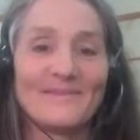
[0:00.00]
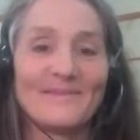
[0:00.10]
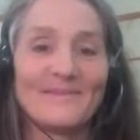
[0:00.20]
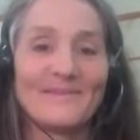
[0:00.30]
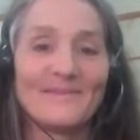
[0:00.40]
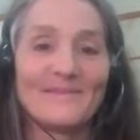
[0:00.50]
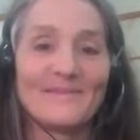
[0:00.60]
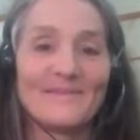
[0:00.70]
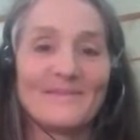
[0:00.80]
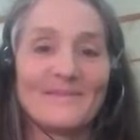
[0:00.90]

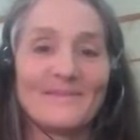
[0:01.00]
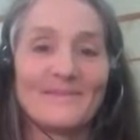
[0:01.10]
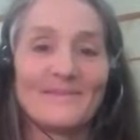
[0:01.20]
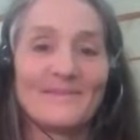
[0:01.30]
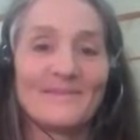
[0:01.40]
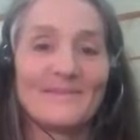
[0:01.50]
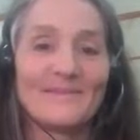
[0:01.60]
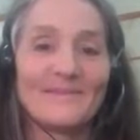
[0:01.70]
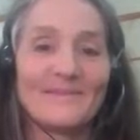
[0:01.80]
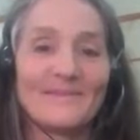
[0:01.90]

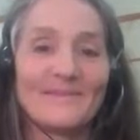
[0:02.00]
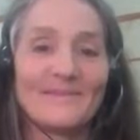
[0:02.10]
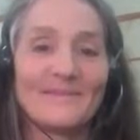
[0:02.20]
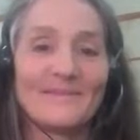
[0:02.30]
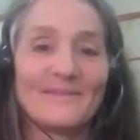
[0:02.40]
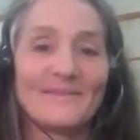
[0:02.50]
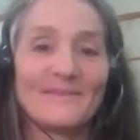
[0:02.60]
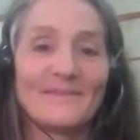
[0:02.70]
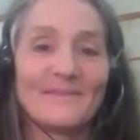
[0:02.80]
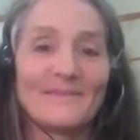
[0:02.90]

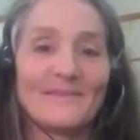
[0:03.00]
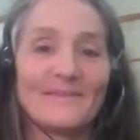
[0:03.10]
(silent)